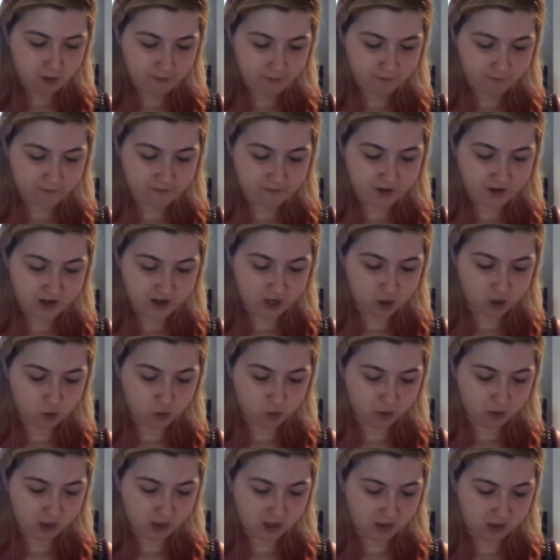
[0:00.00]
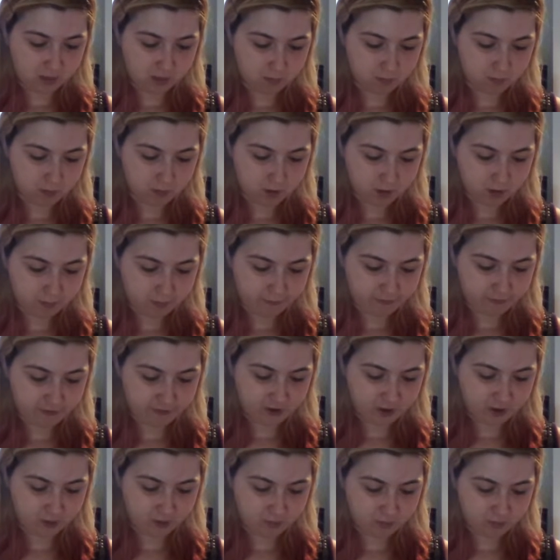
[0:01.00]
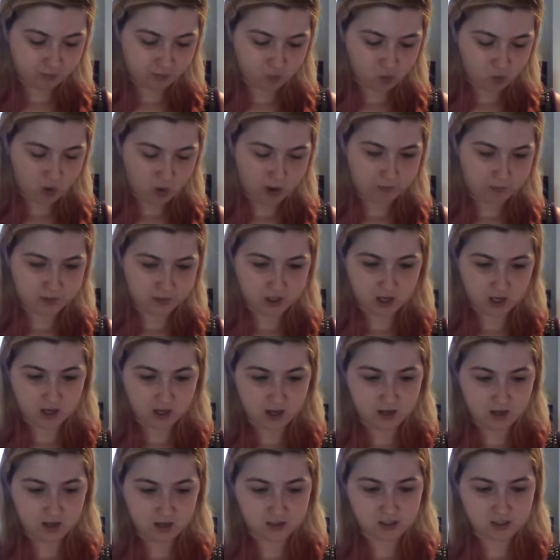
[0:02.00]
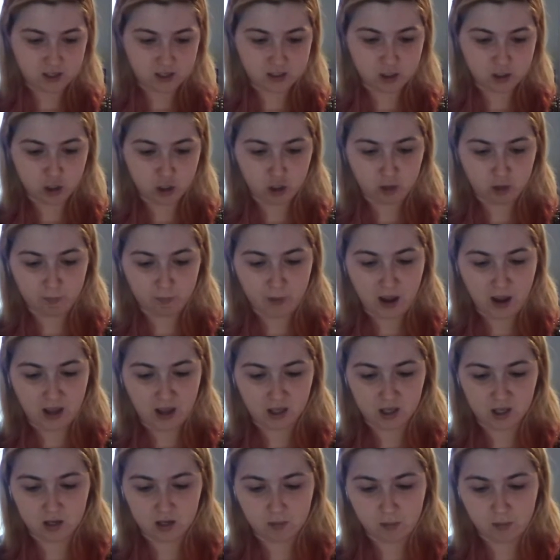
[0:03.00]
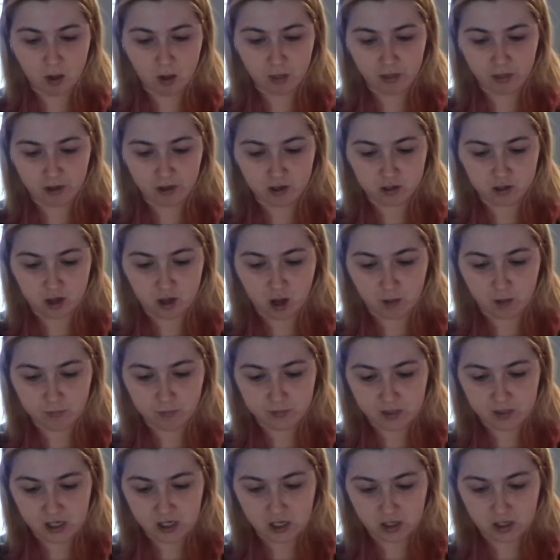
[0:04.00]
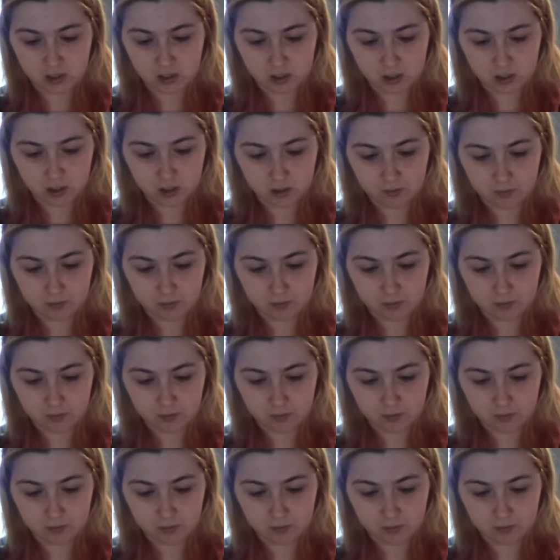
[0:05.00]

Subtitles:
video game, film, website, and it says look back in a month and update.